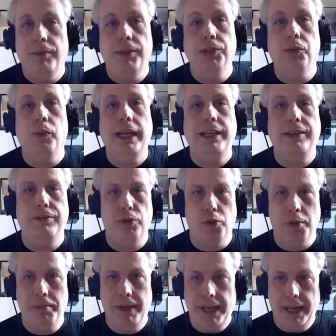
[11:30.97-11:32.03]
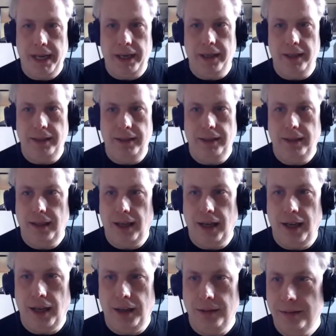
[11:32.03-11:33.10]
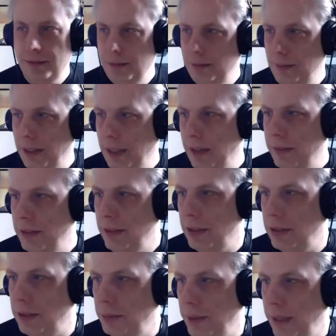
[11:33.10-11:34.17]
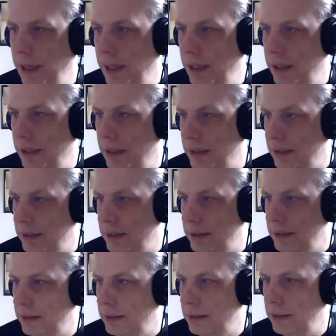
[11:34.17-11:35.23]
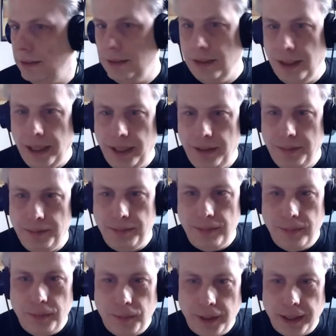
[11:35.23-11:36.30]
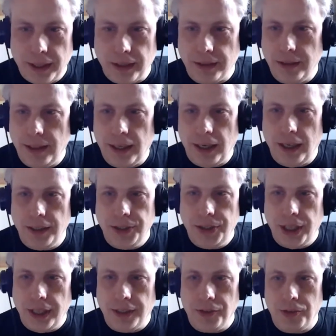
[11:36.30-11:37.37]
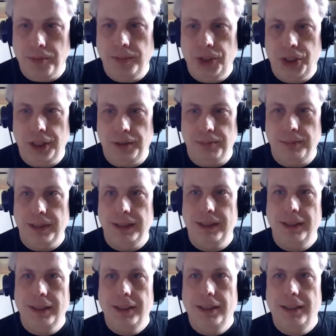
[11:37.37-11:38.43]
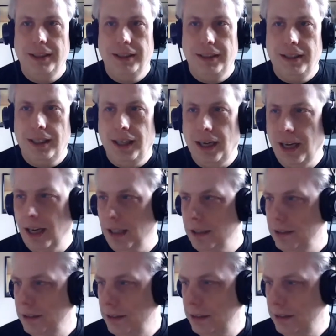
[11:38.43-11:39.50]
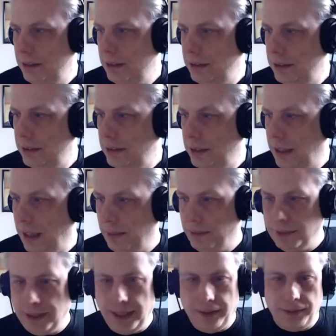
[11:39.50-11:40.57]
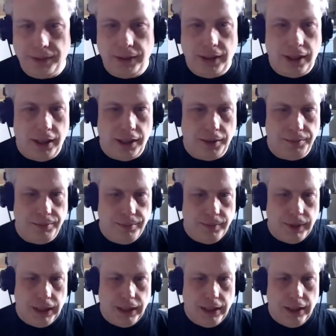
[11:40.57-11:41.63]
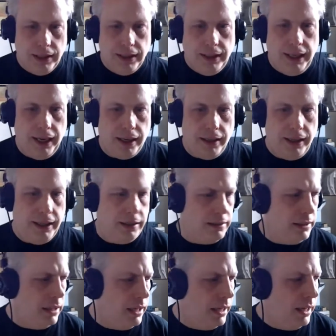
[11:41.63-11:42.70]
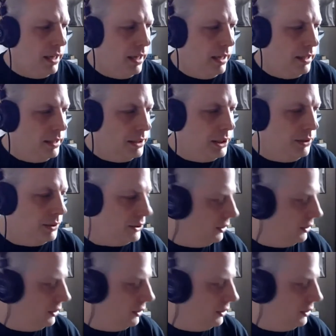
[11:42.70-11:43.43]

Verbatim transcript: on was Wait for Me. Mm. Uh, Kevin Kulp and name withheld, uh, Jayon Shim. Mm -hmm. uh, that was that one. Um, yeah, and to a